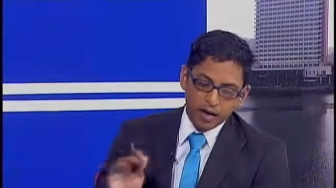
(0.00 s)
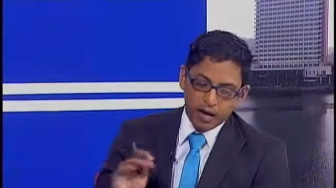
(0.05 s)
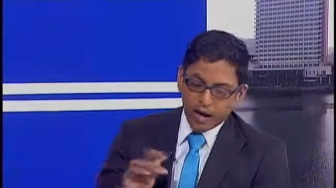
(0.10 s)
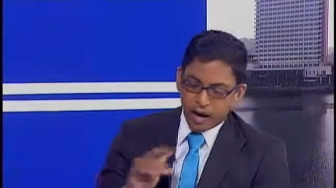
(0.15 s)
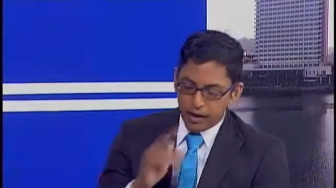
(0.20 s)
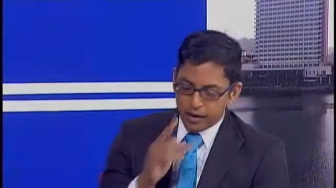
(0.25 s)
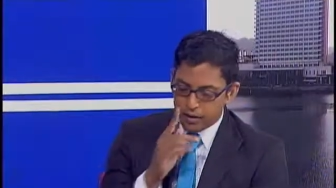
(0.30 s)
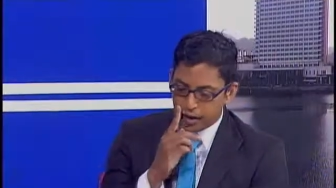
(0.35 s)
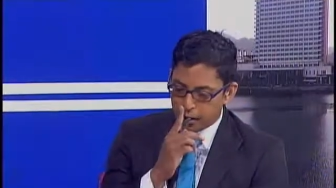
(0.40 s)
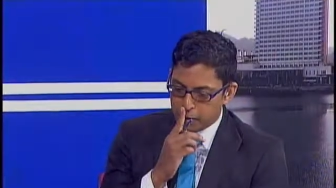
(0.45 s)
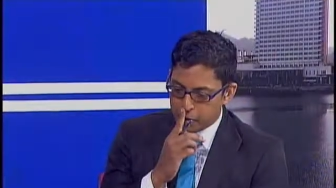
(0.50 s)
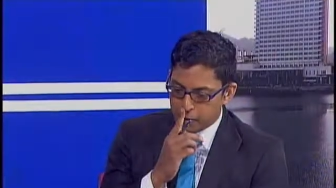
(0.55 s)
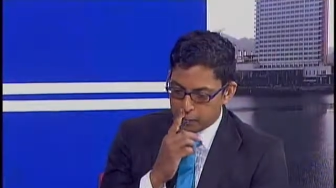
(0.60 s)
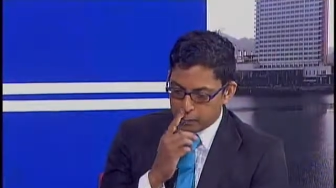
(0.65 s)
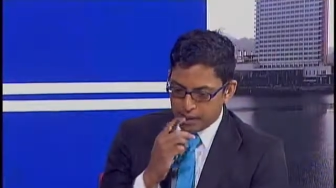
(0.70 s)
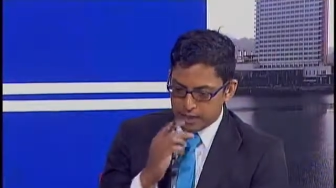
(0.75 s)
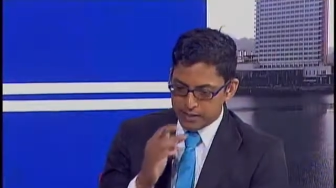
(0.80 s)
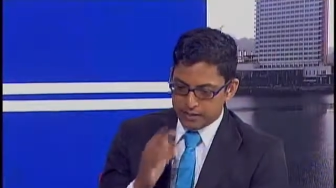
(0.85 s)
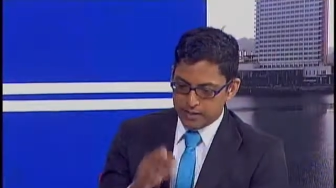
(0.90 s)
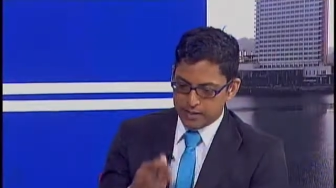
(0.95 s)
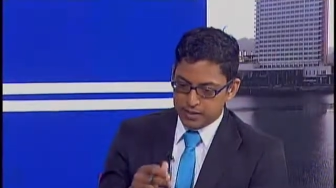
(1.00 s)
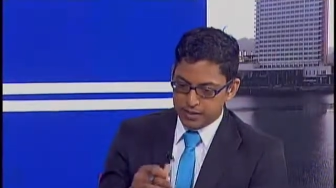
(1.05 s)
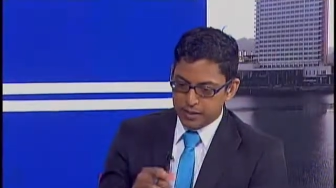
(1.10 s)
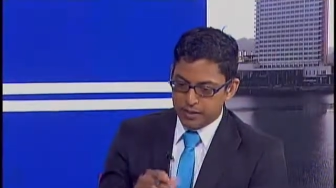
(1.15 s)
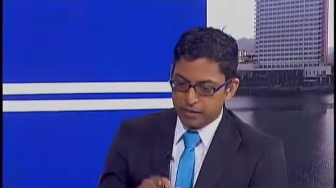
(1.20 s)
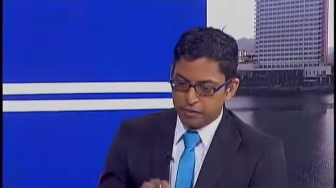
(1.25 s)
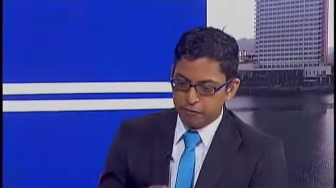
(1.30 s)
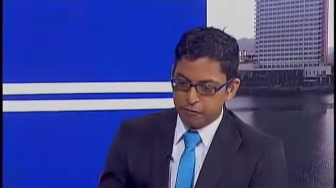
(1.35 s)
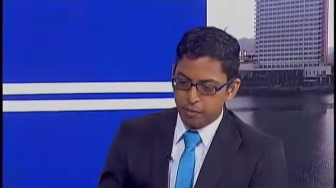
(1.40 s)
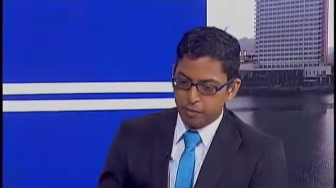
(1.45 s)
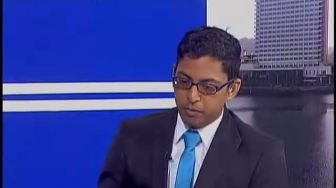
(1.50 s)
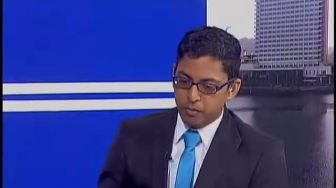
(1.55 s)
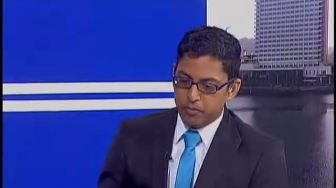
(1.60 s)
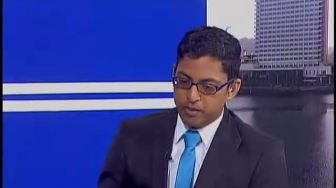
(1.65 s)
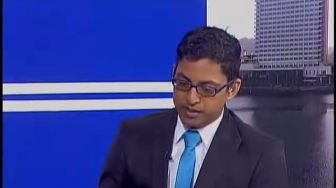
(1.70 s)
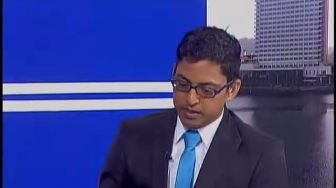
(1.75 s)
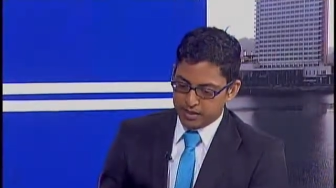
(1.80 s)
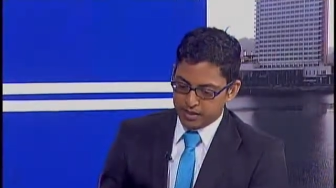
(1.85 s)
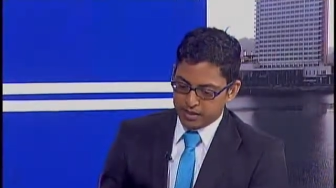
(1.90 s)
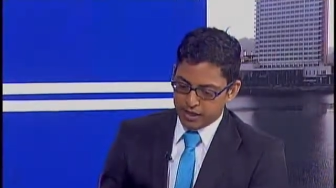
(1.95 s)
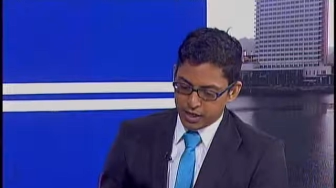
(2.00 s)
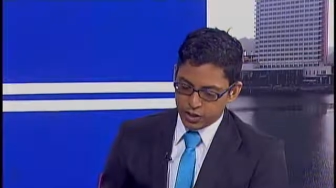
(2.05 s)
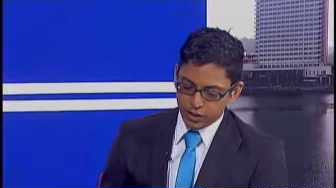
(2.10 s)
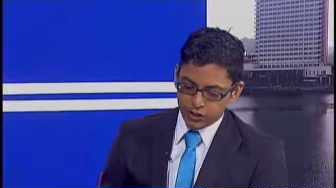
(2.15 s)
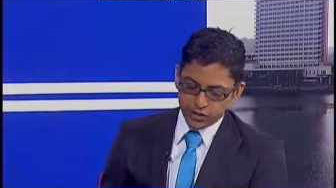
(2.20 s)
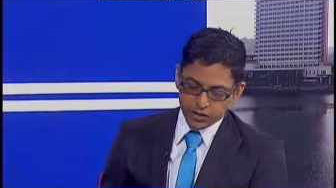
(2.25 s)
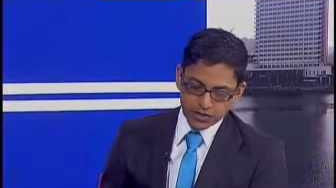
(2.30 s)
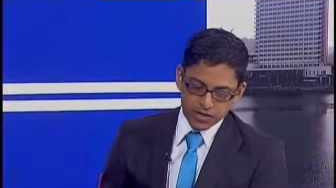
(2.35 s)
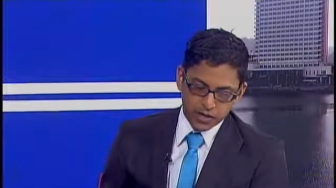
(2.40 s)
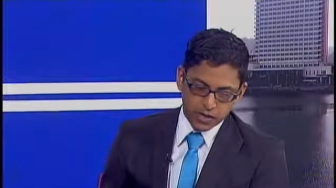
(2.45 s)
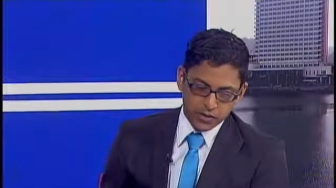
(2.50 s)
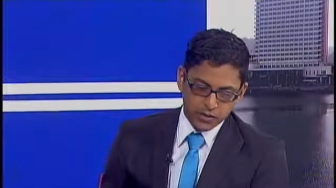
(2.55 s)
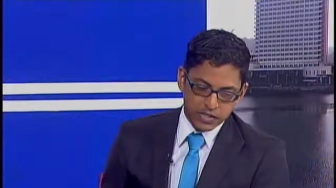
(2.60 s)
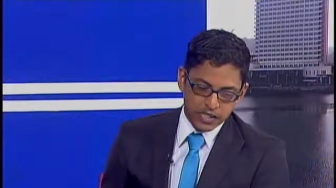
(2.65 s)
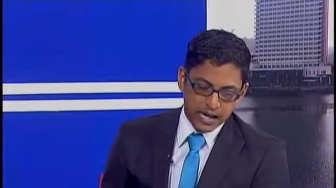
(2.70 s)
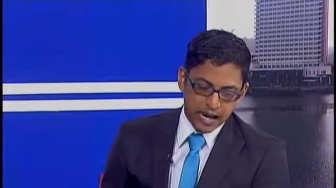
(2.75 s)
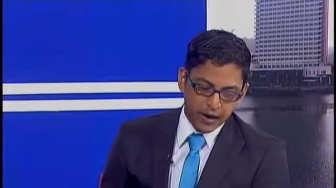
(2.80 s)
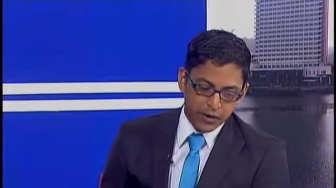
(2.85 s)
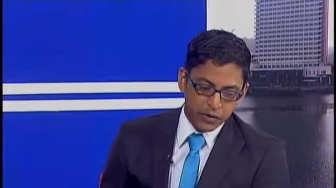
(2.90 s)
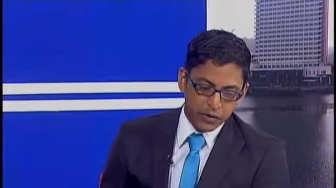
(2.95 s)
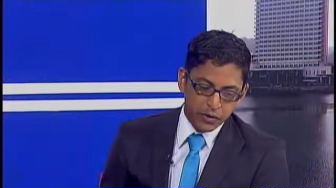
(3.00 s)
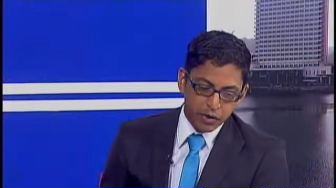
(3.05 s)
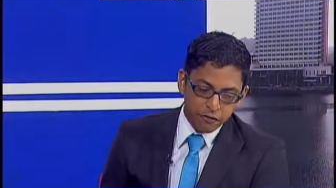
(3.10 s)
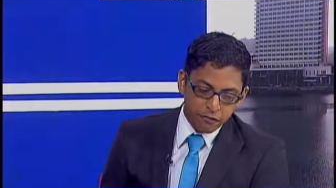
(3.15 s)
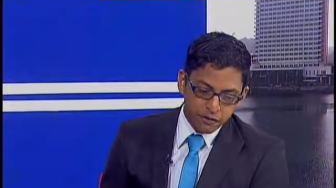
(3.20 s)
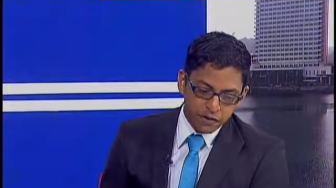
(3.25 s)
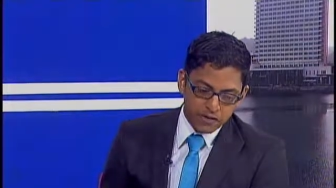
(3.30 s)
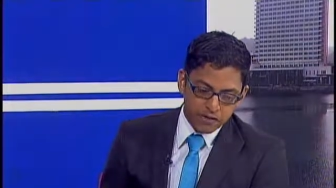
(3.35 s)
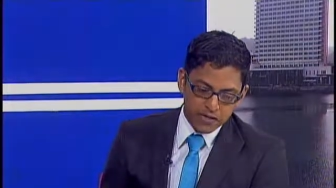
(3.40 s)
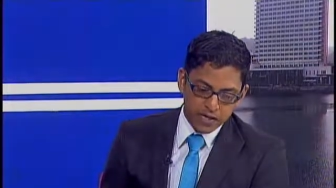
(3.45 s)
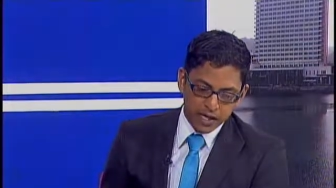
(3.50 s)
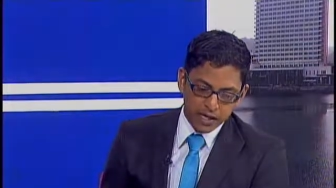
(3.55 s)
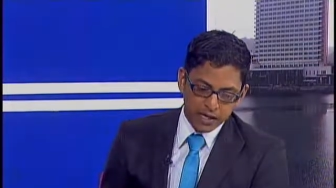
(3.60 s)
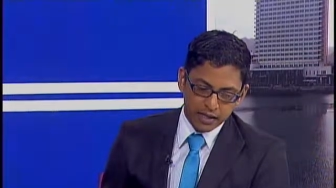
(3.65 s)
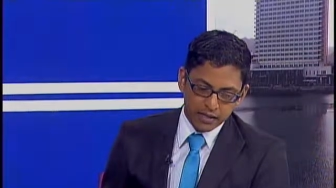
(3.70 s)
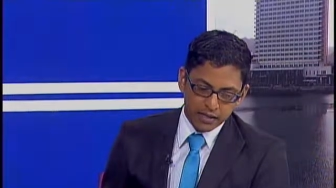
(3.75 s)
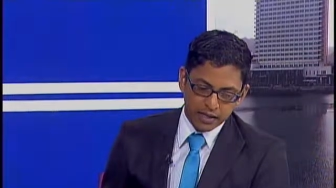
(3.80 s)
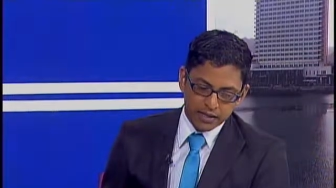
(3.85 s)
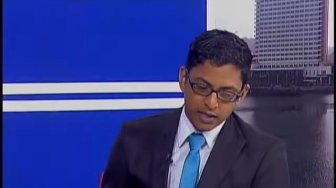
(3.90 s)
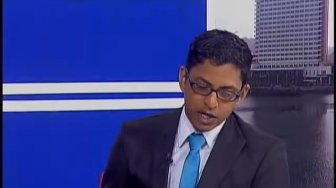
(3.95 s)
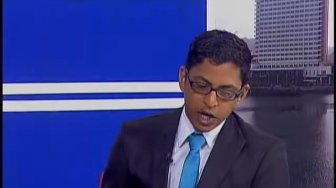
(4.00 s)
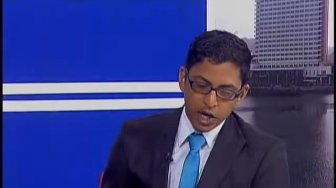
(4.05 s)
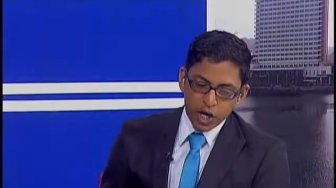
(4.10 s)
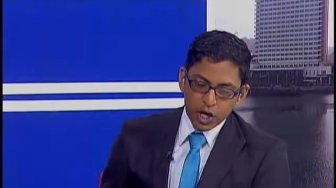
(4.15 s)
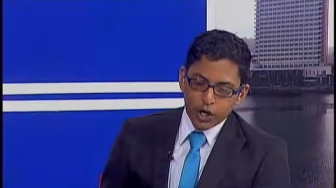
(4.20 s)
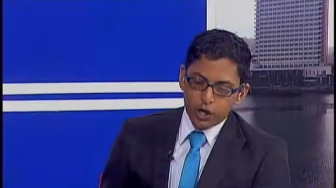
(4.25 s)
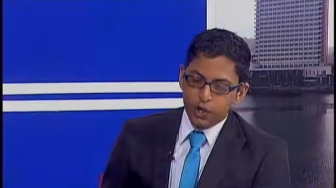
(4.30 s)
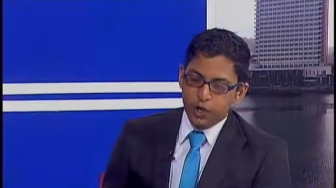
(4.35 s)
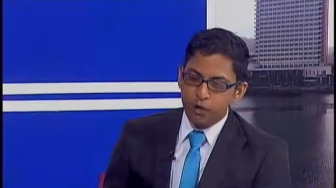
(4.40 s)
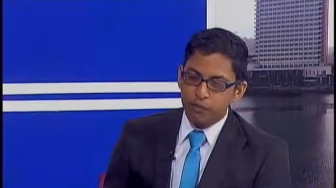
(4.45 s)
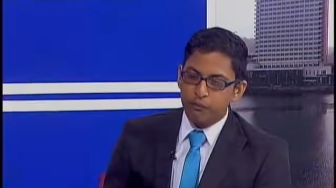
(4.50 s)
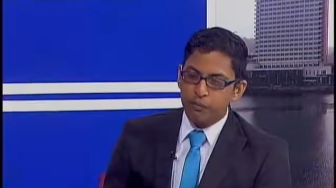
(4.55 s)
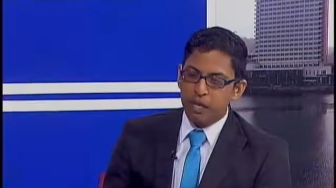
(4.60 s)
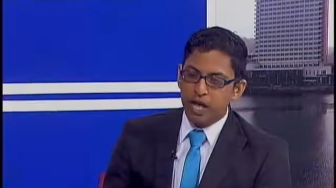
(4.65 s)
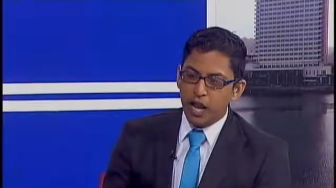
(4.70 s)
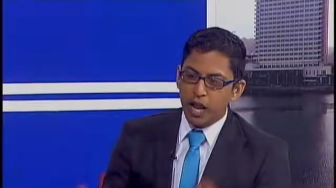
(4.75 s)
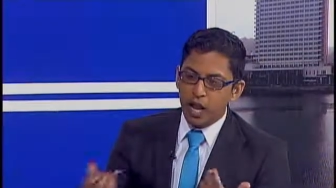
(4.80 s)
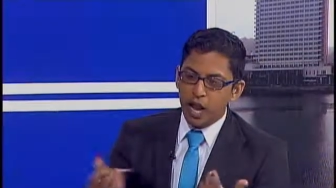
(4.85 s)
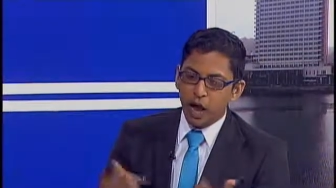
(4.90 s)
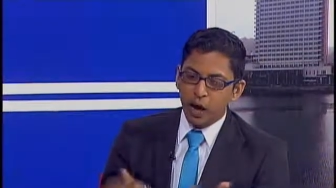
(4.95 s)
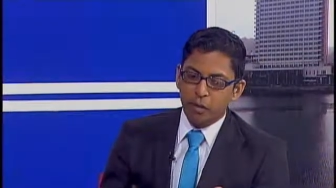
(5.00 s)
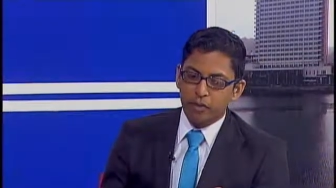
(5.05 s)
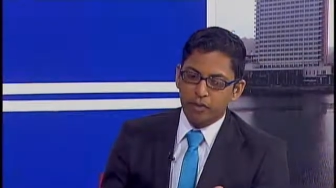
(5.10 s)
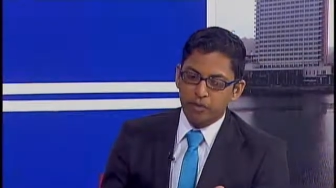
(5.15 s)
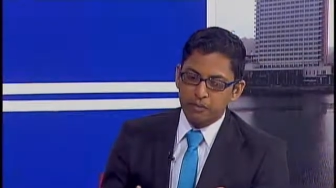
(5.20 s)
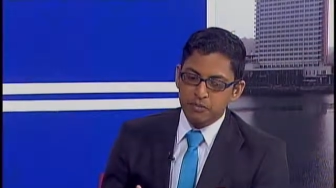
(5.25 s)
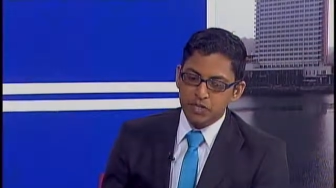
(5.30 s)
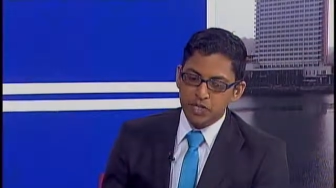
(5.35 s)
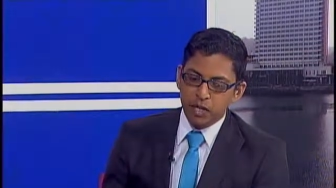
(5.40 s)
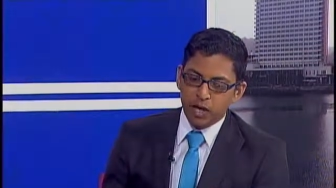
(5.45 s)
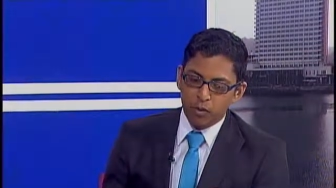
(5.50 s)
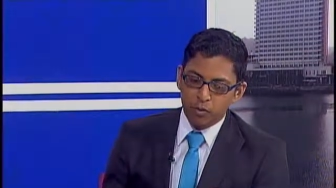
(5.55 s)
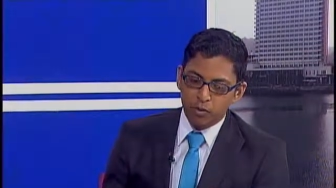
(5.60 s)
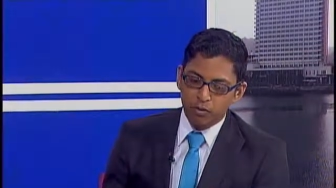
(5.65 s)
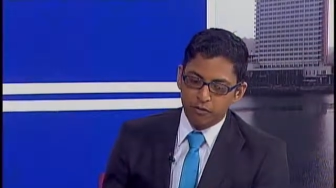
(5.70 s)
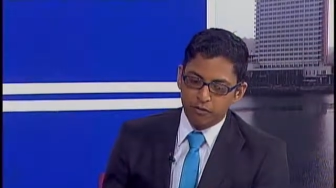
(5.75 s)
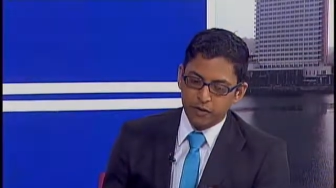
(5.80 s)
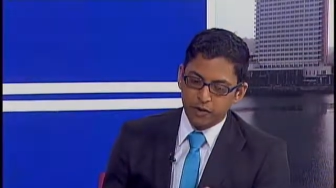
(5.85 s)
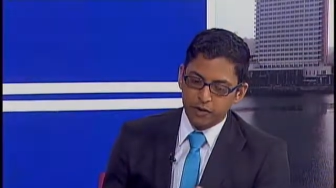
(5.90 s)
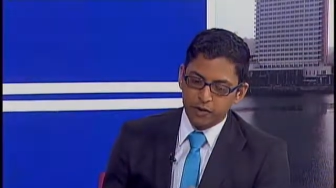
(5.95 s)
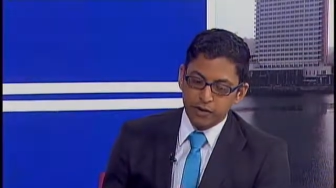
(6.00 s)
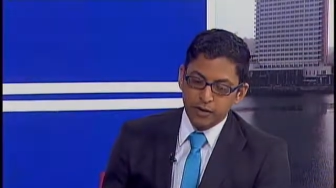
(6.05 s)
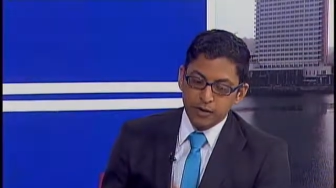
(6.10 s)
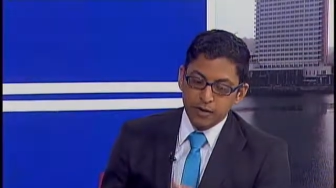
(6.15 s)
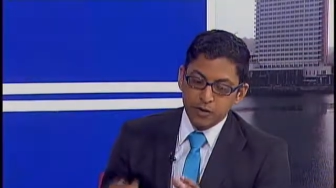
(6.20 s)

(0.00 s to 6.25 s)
I heard yesterday from Minister of National Security Gary Griffith saying that, you know, if we allow them to come over